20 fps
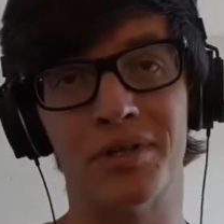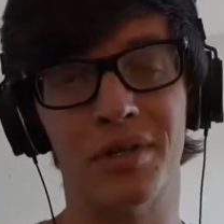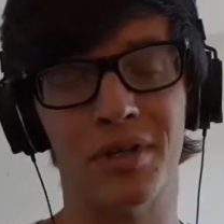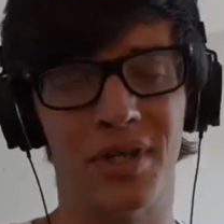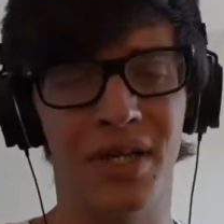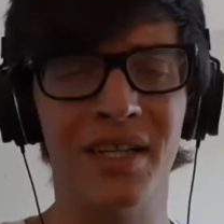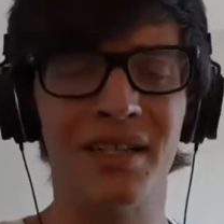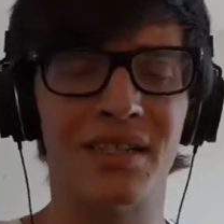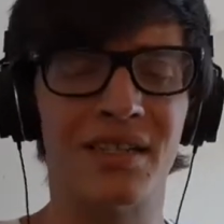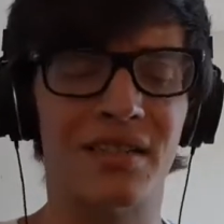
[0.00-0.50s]
the
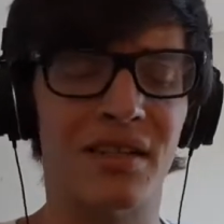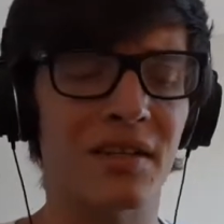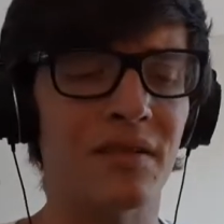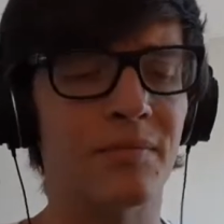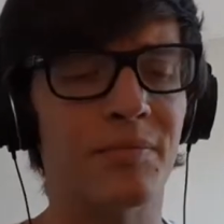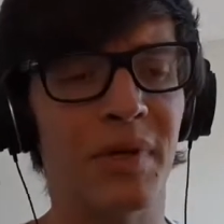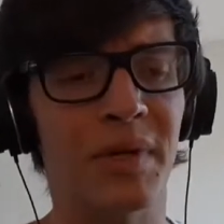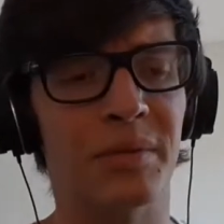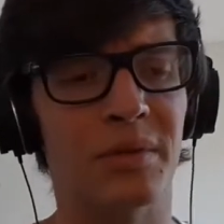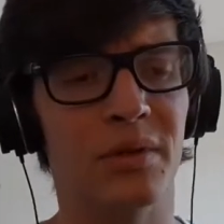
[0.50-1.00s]
list
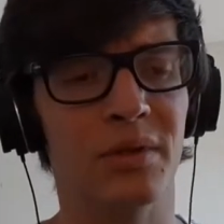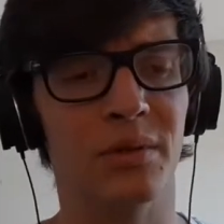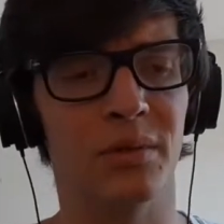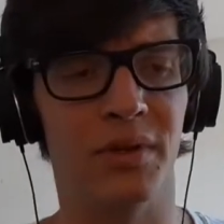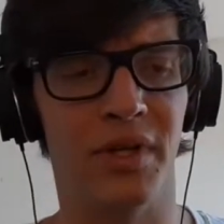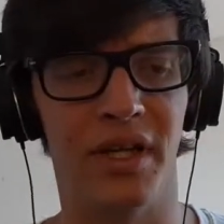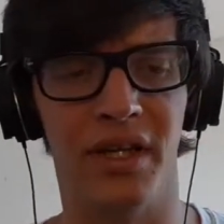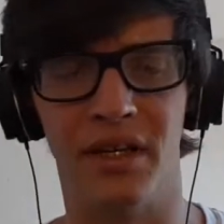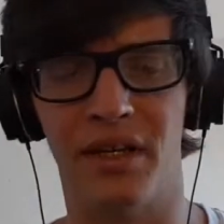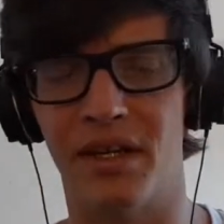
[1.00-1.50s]
of people who
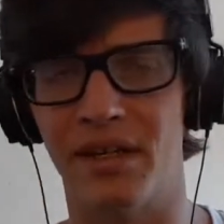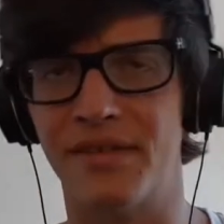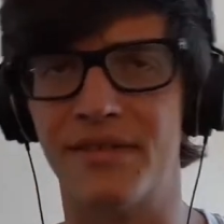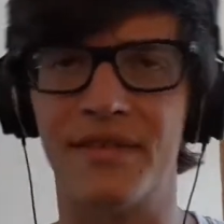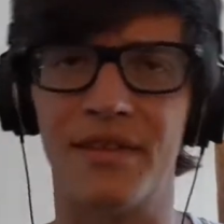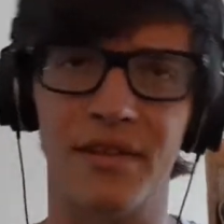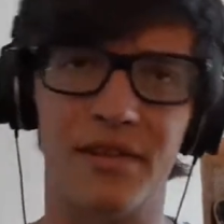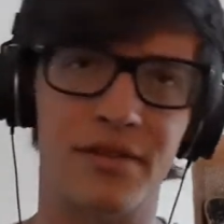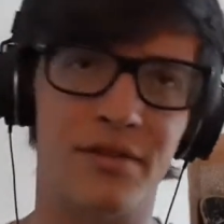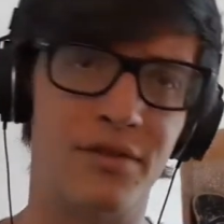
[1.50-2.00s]
need
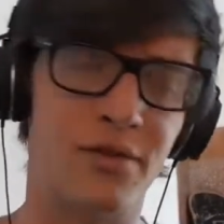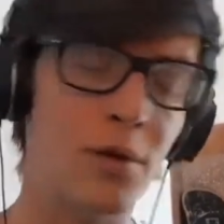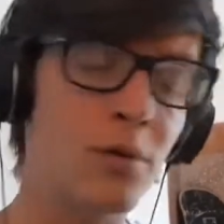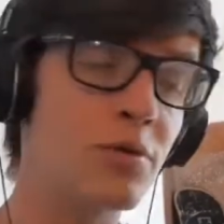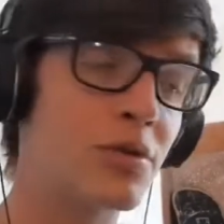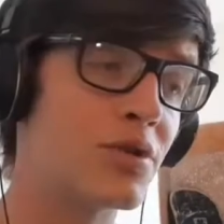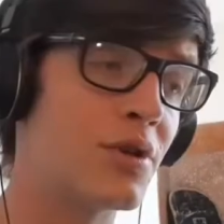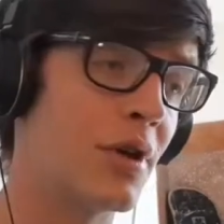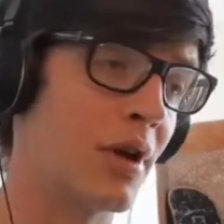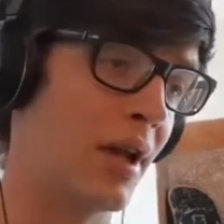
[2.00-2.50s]

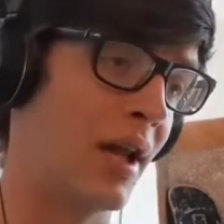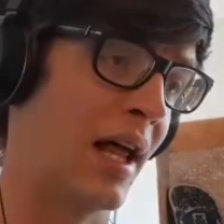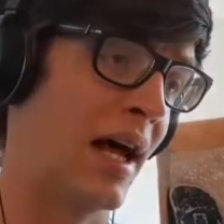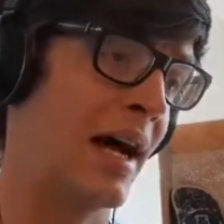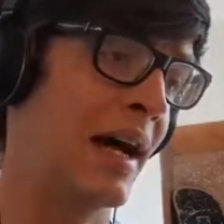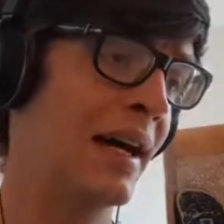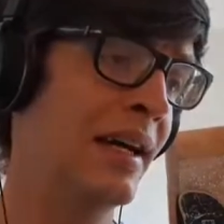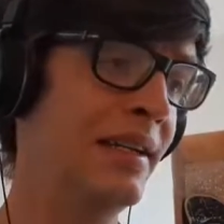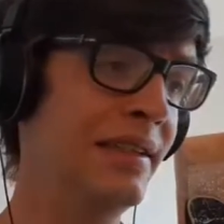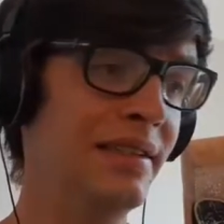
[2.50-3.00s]

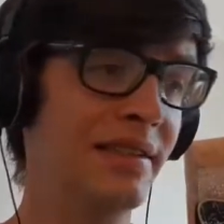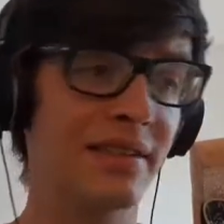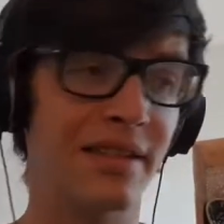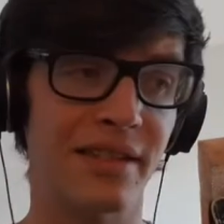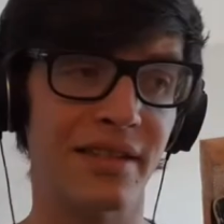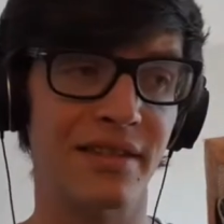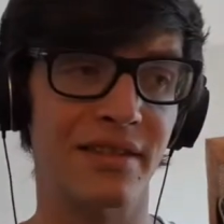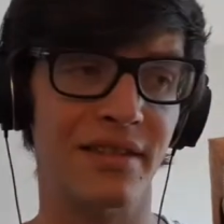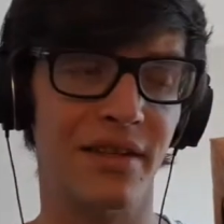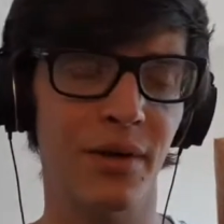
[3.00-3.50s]
institutionalized
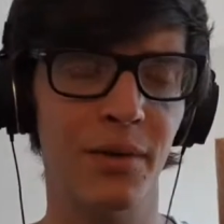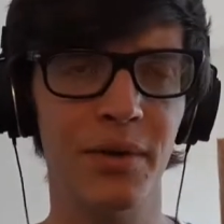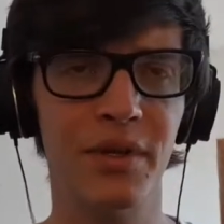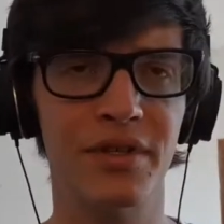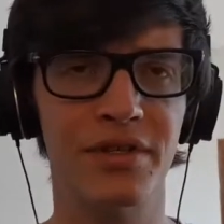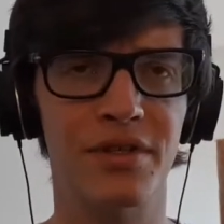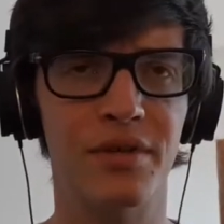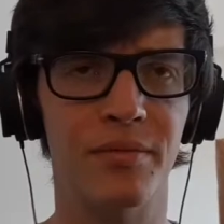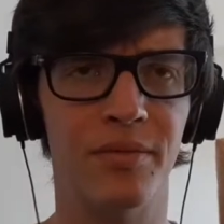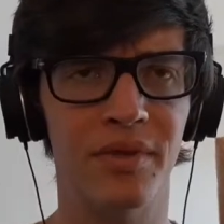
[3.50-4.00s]
is
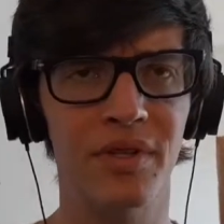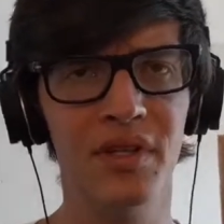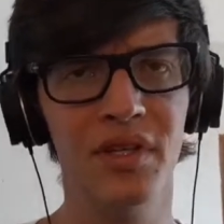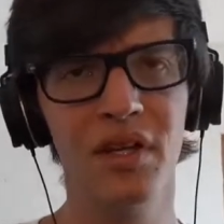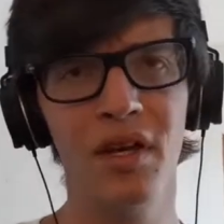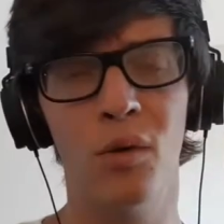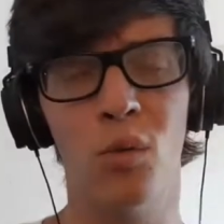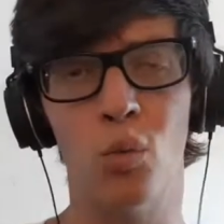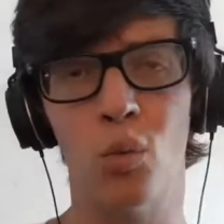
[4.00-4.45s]
going to be